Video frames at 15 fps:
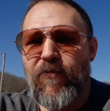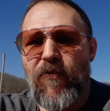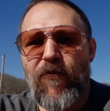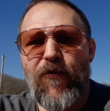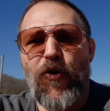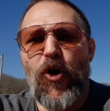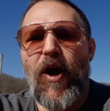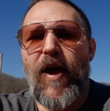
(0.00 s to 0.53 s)

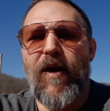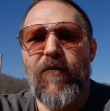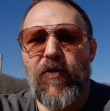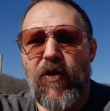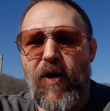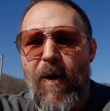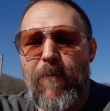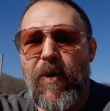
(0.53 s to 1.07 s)
forever.
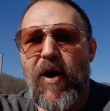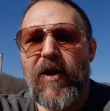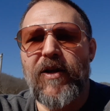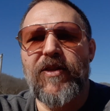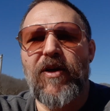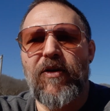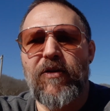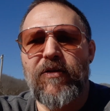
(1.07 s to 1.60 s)
I bought it,
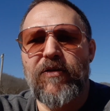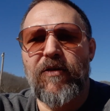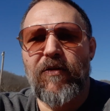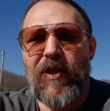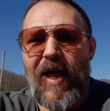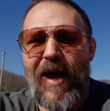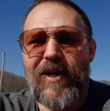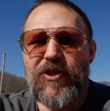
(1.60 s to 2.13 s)
the
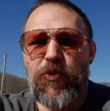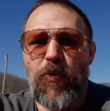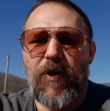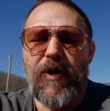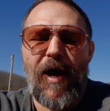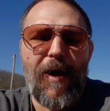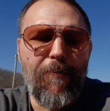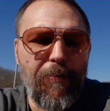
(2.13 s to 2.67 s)
last one
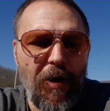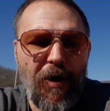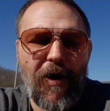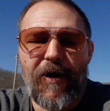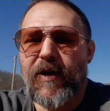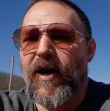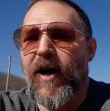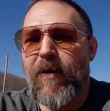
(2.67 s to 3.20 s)
I
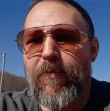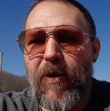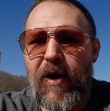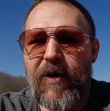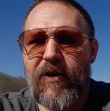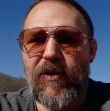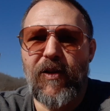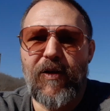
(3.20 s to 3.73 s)
bought
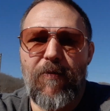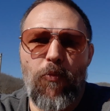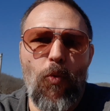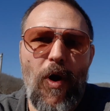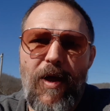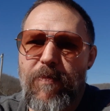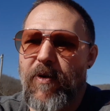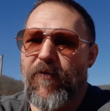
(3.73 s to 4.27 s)
it like
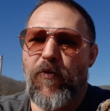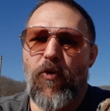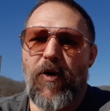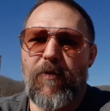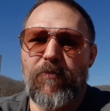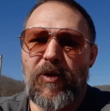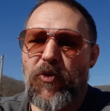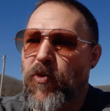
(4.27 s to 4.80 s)
way before
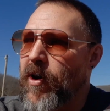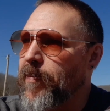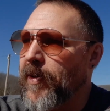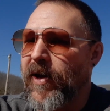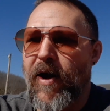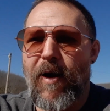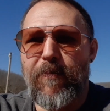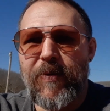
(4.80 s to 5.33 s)
it blew up and
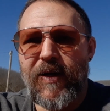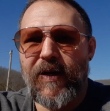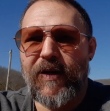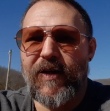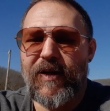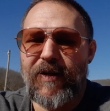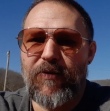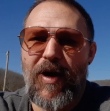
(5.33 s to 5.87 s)
got big,
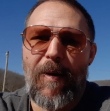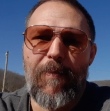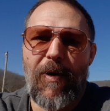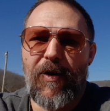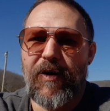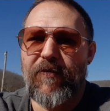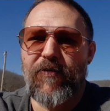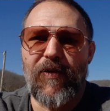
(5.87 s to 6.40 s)
and I
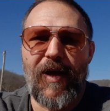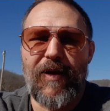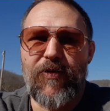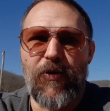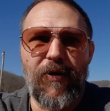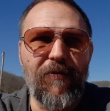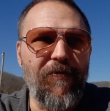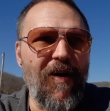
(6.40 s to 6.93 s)
bought it for like
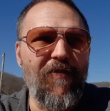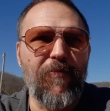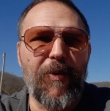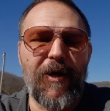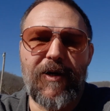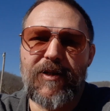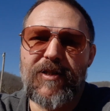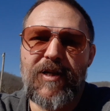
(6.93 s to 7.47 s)
$35.
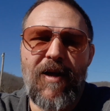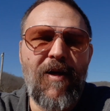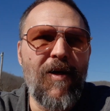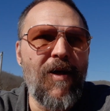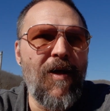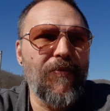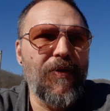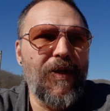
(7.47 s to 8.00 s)

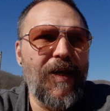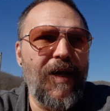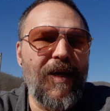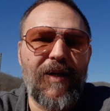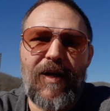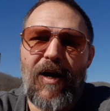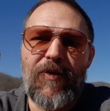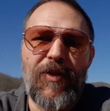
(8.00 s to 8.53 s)

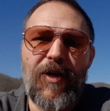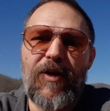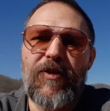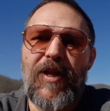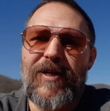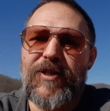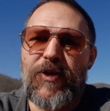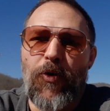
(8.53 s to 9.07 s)
And
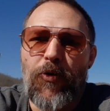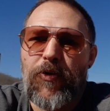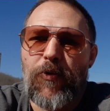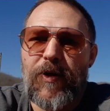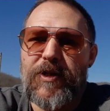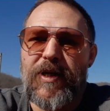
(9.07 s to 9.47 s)
that's the only reason